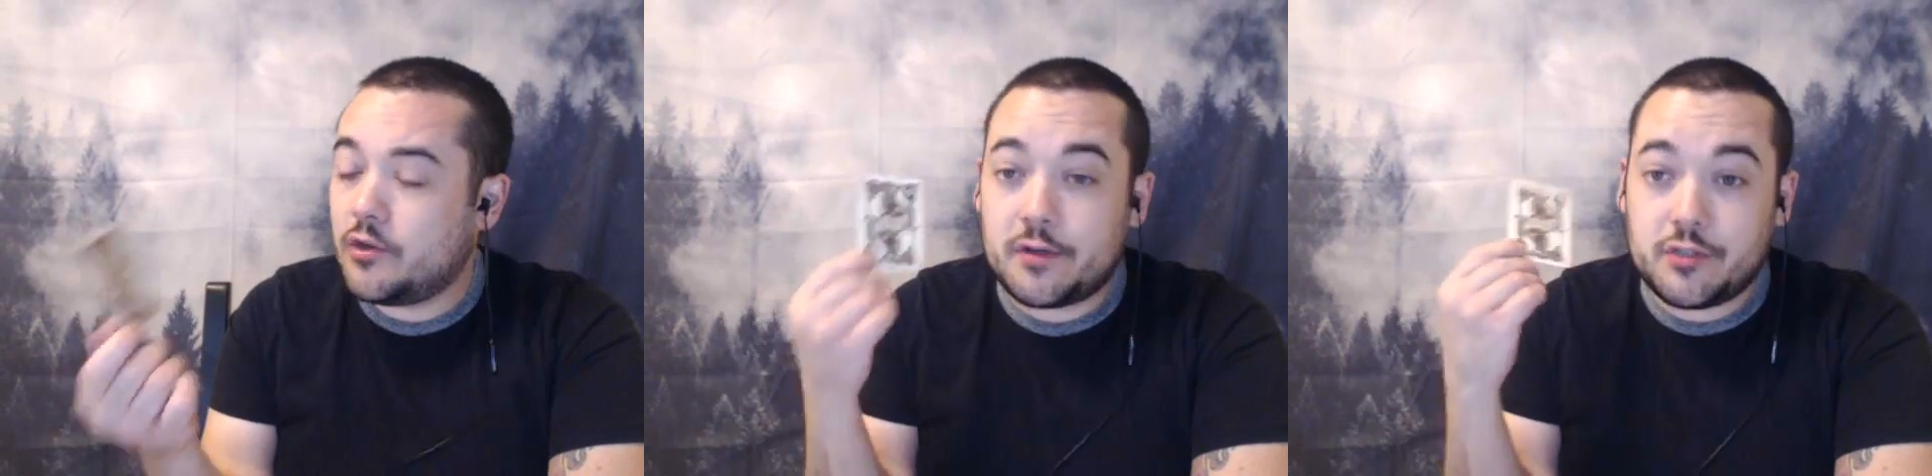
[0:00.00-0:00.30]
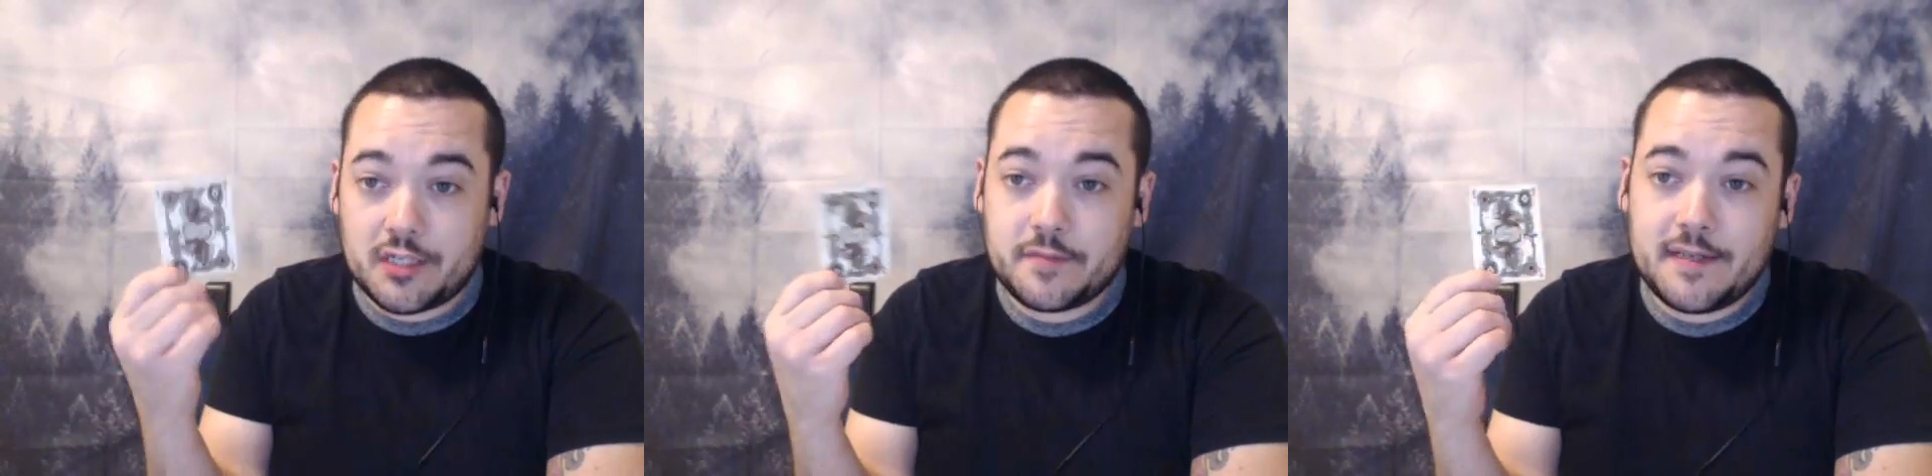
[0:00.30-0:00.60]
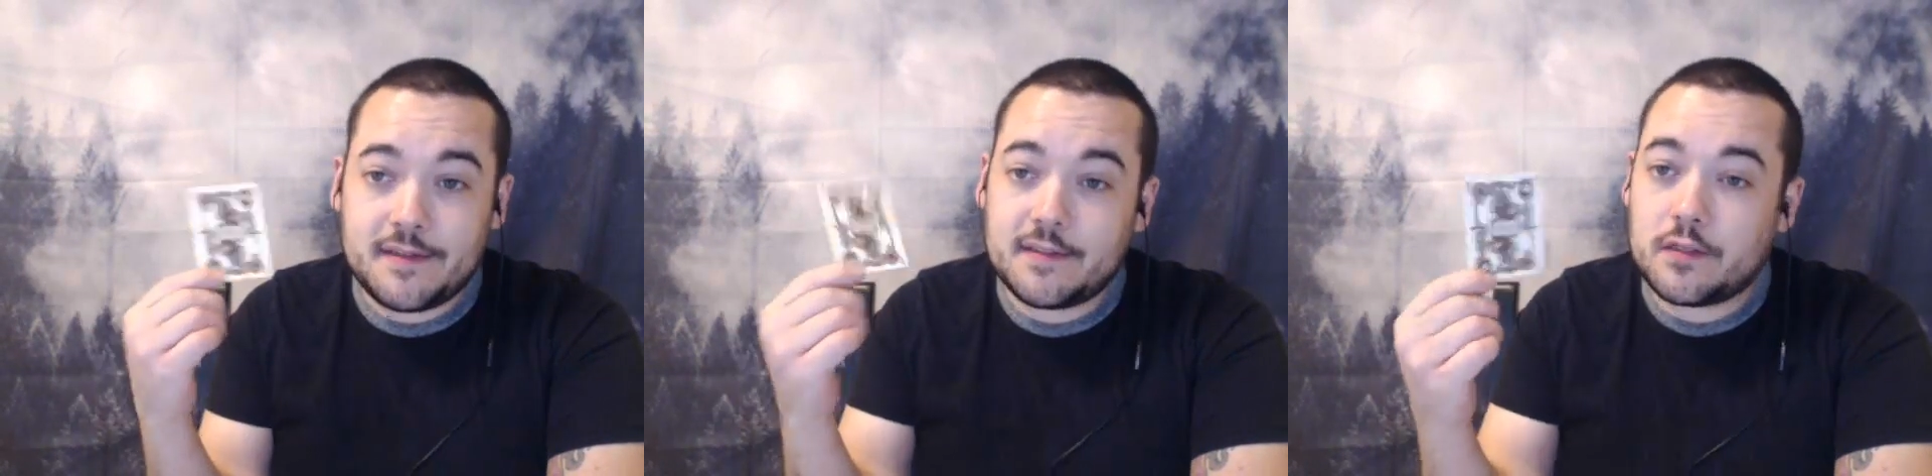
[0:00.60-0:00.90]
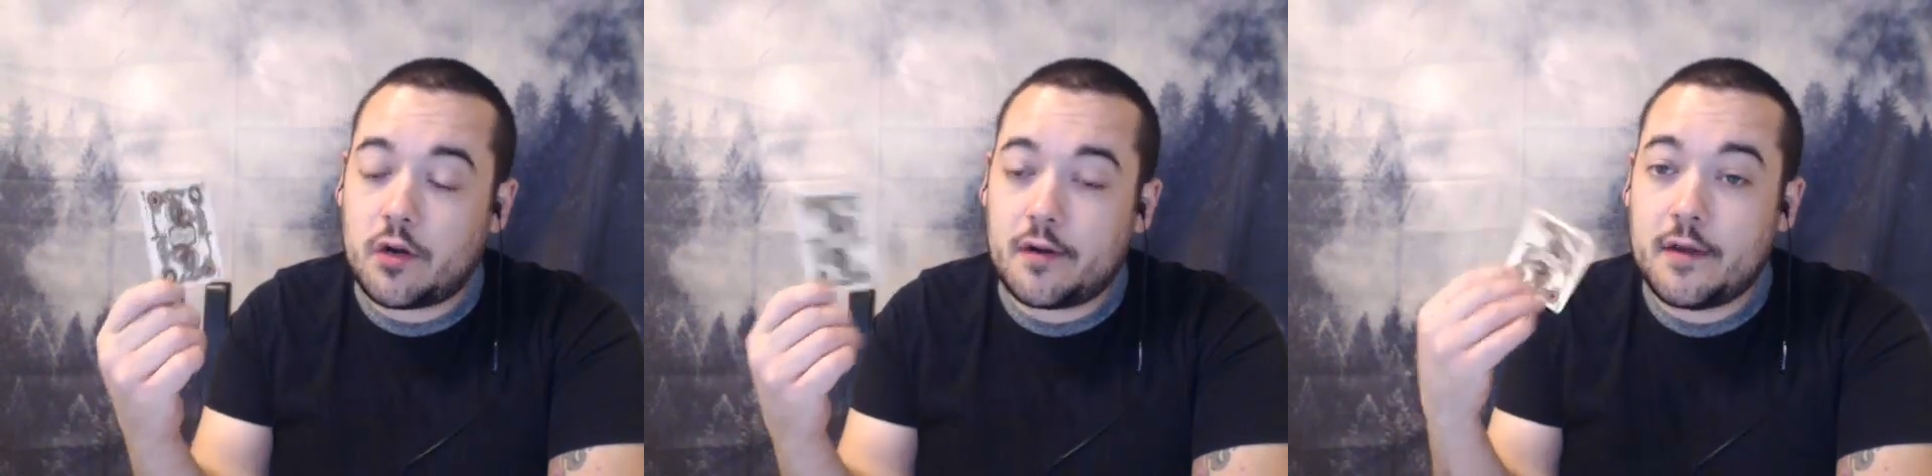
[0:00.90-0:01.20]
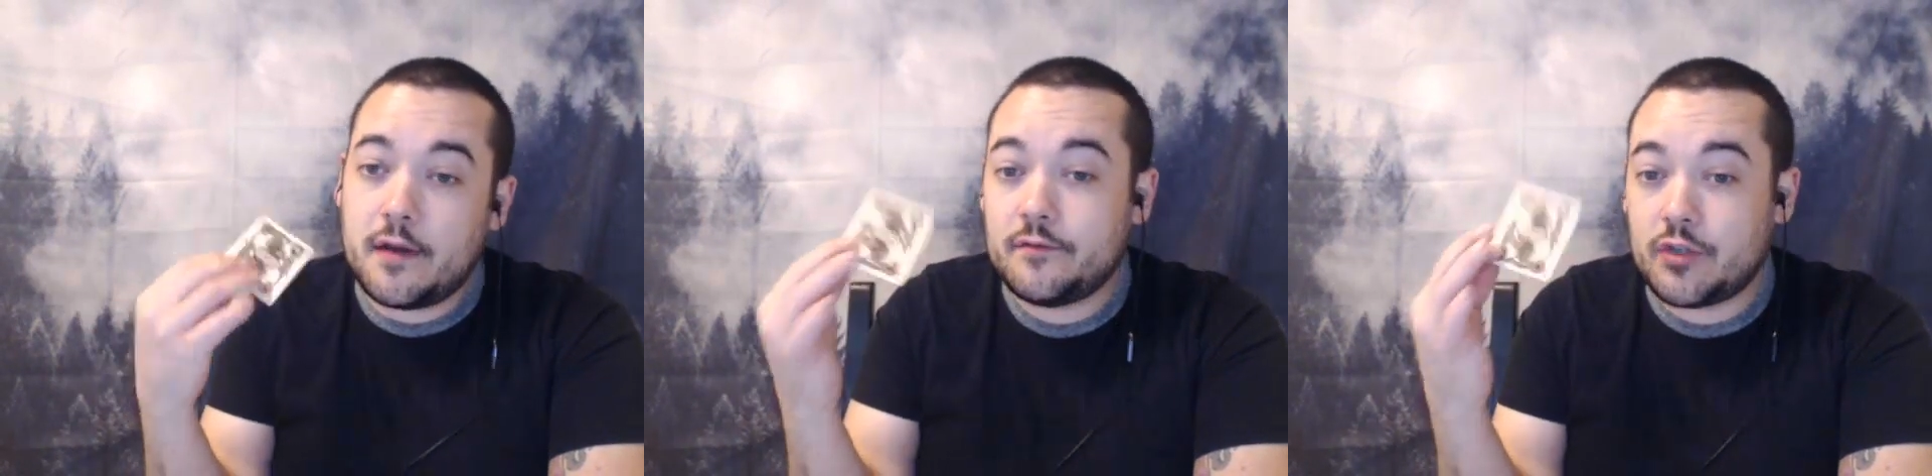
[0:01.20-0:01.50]
your judgment this is a card
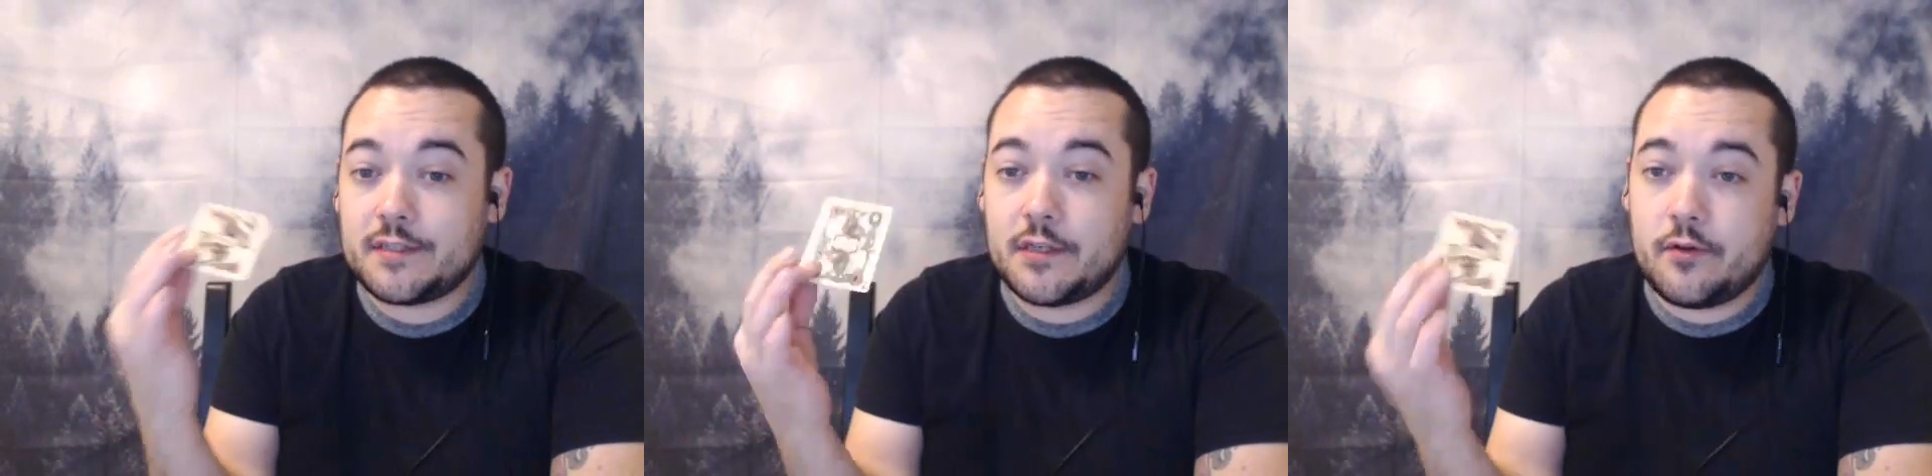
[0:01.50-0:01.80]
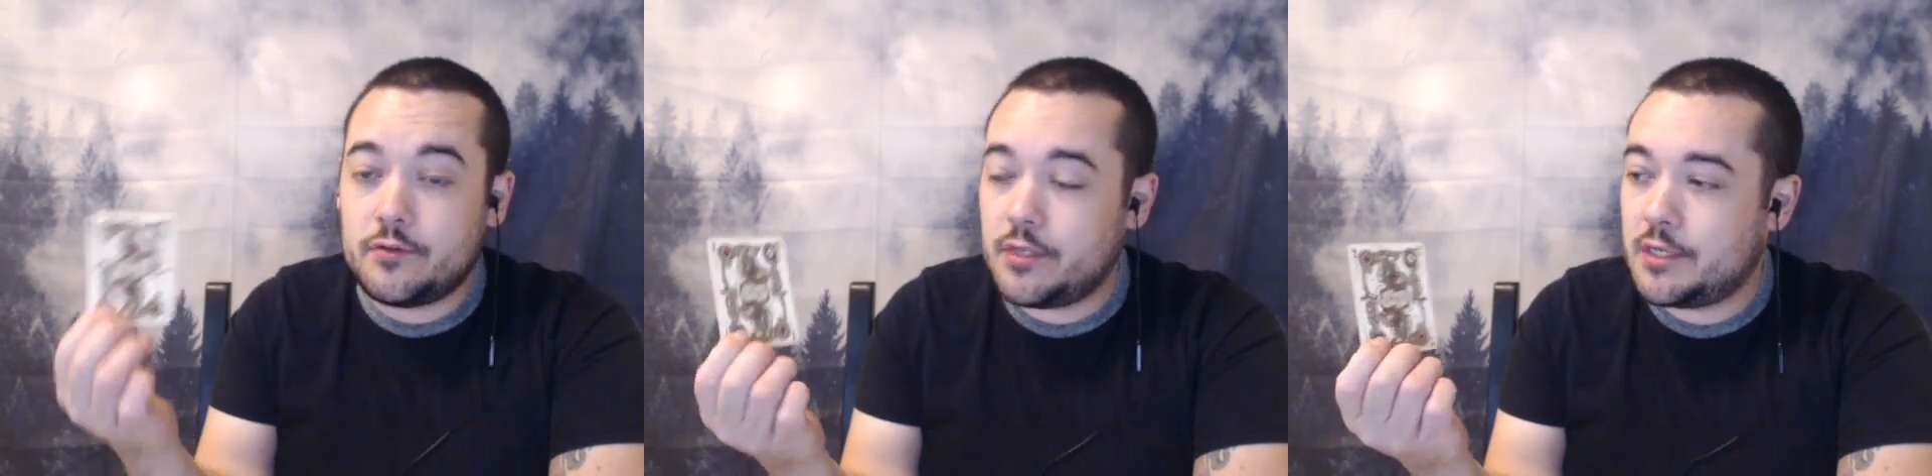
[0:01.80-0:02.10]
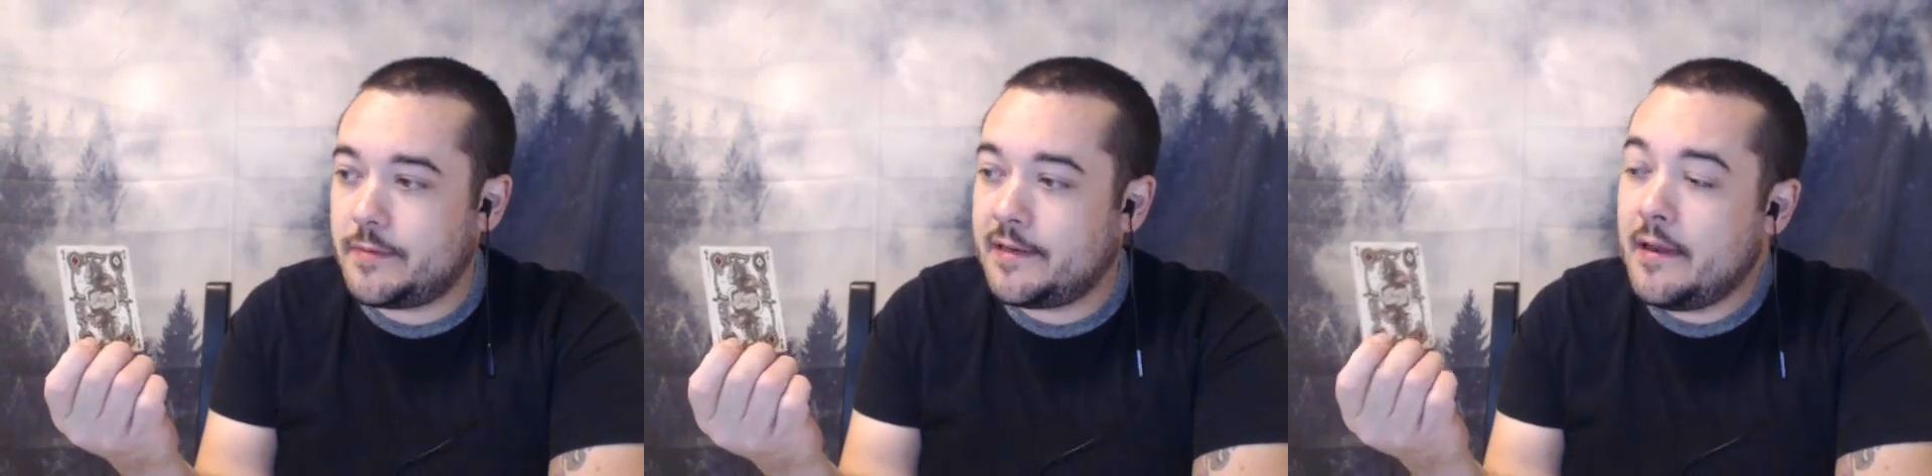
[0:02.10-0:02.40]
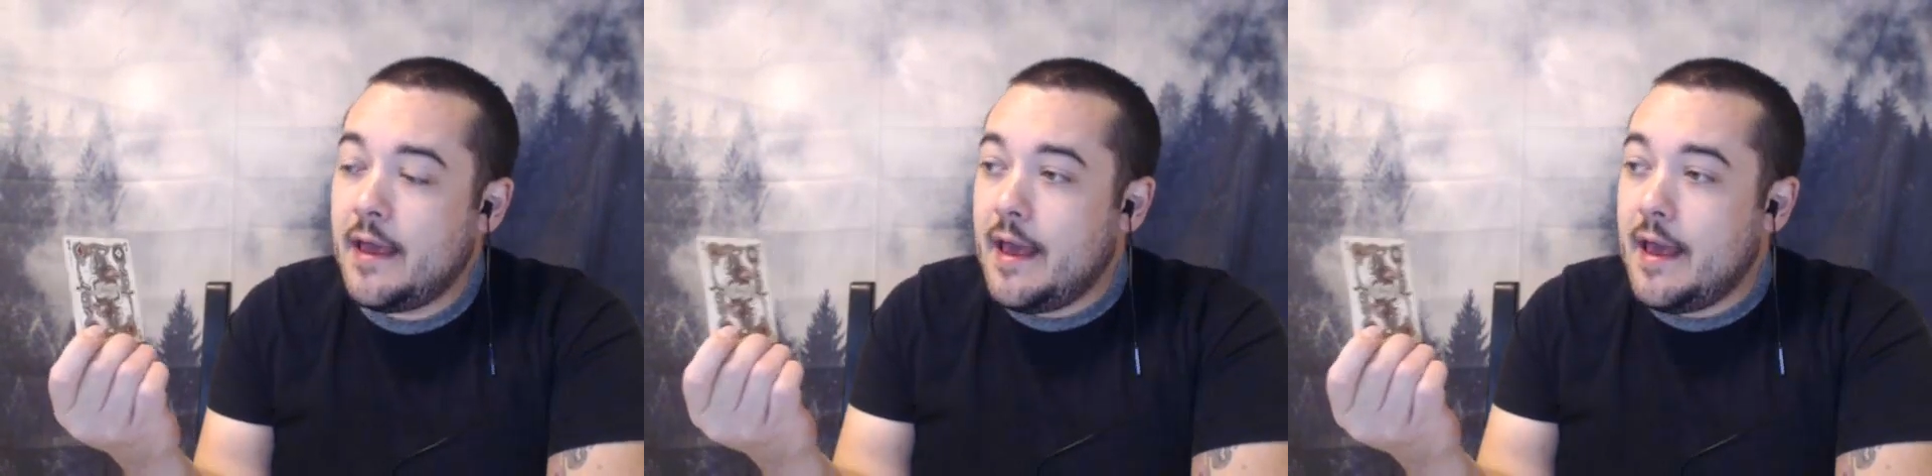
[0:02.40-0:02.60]
of trusting your judgment